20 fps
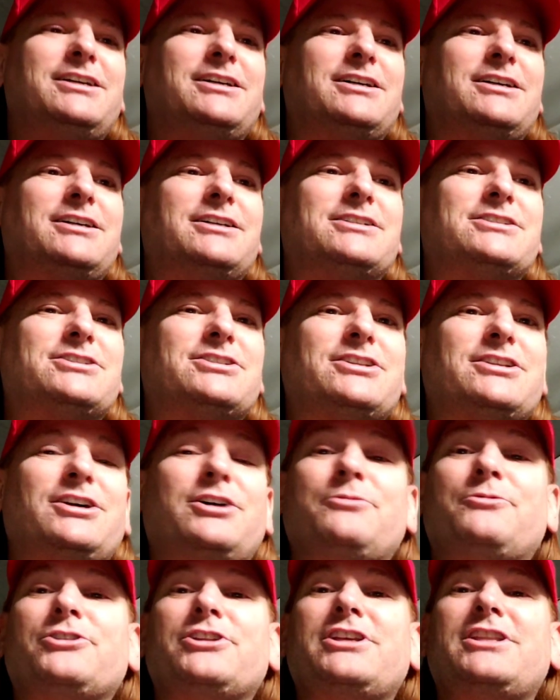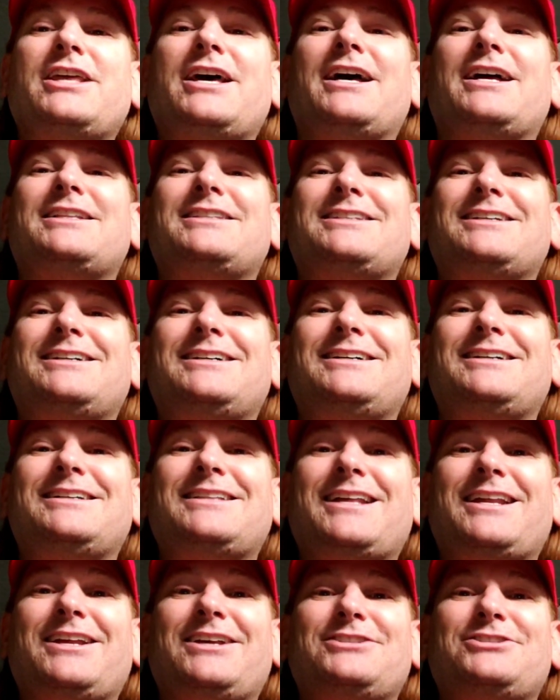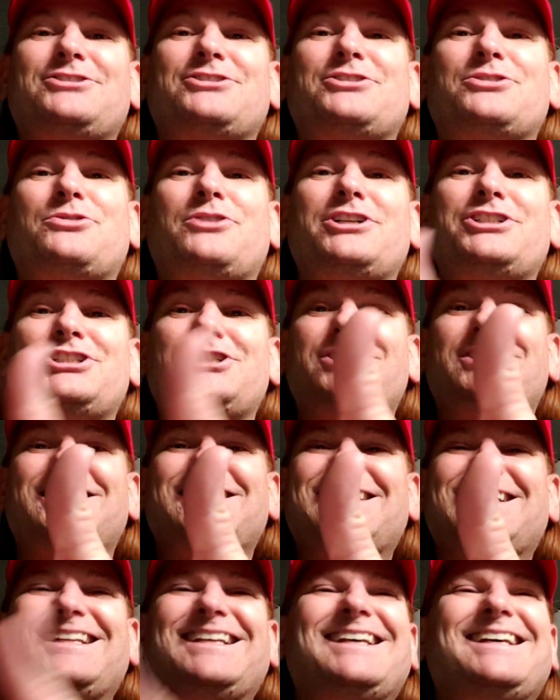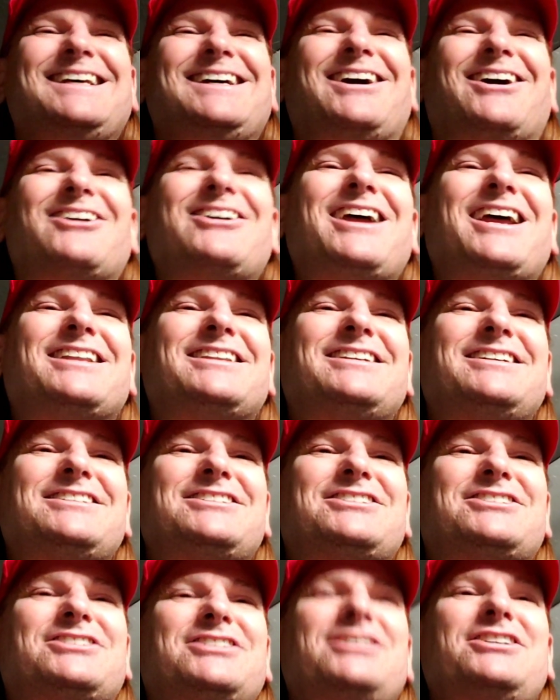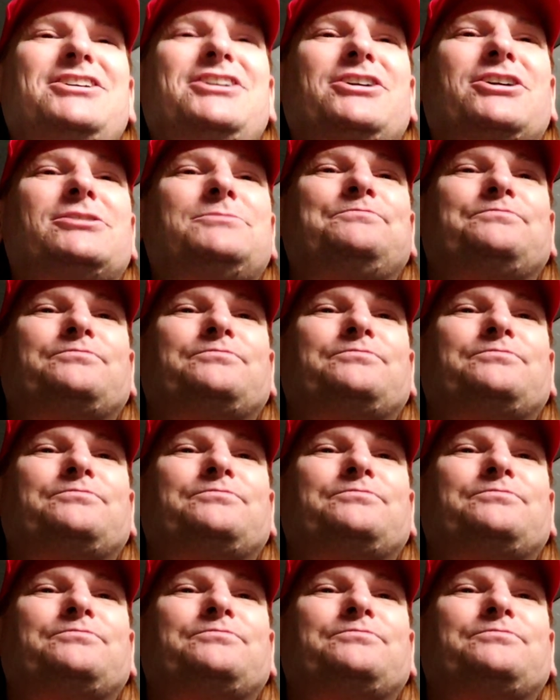So hopefully that answers the question. All right, let's see here.